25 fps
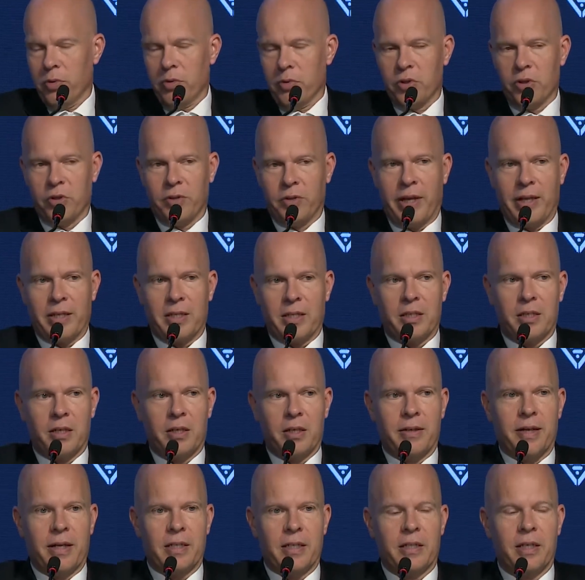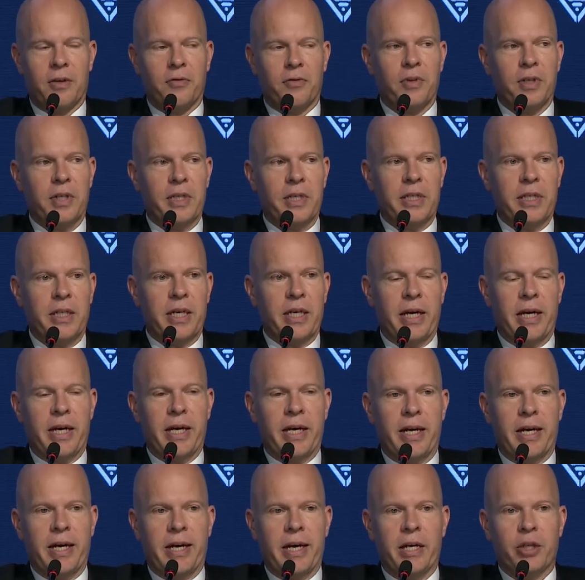So that's definitely
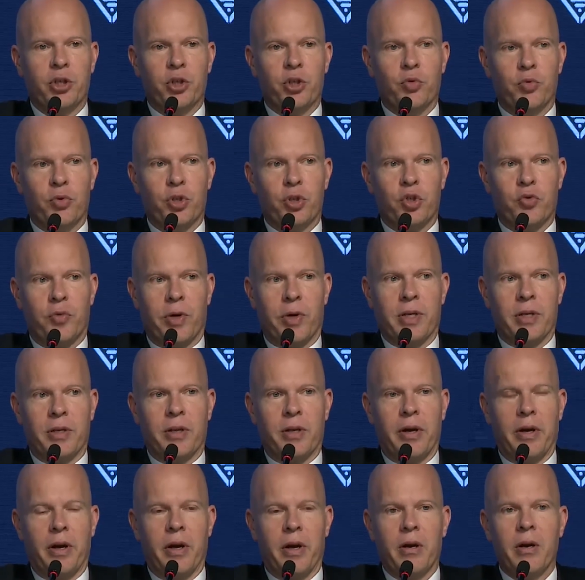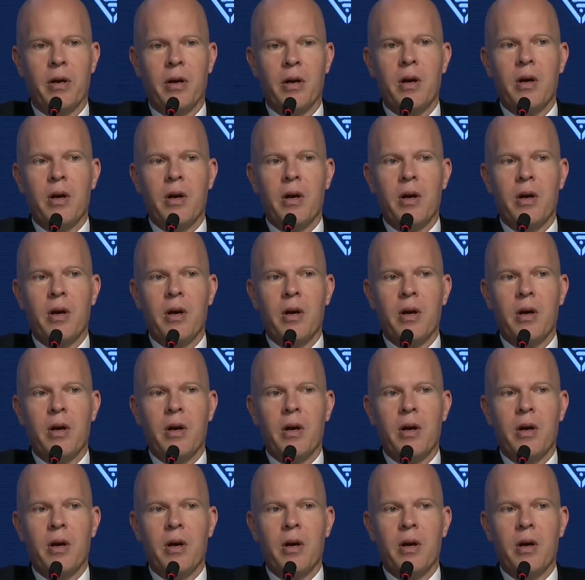a huge trend there.